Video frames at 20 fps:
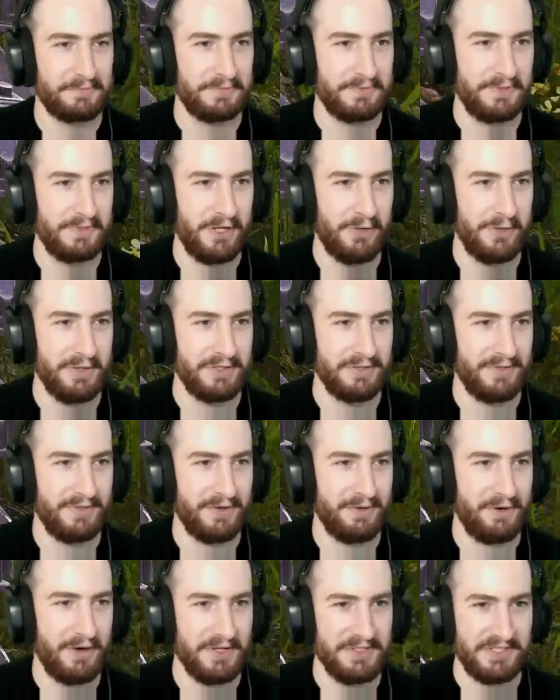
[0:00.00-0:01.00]
knowing that
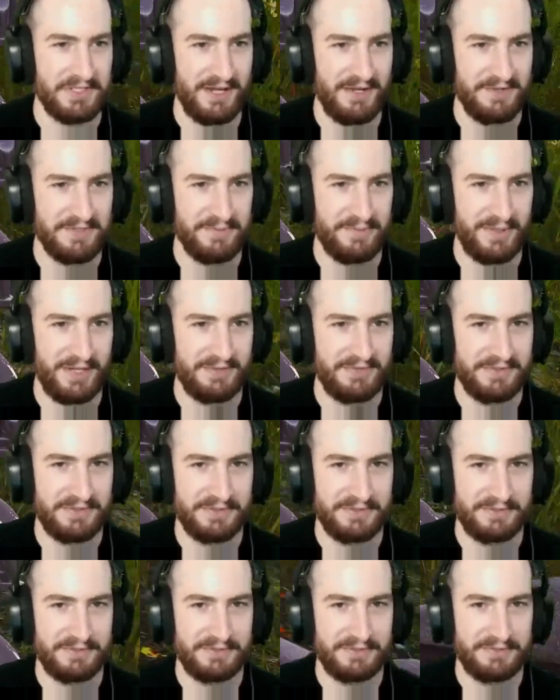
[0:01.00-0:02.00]
there are hostiles
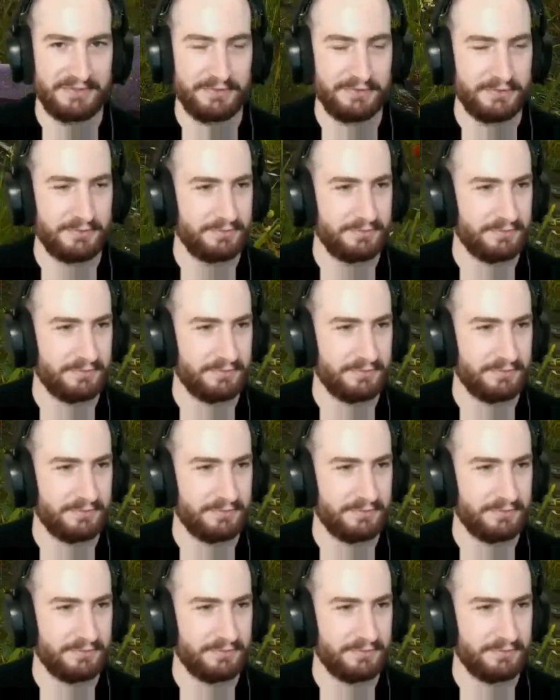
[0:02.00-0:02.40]
about.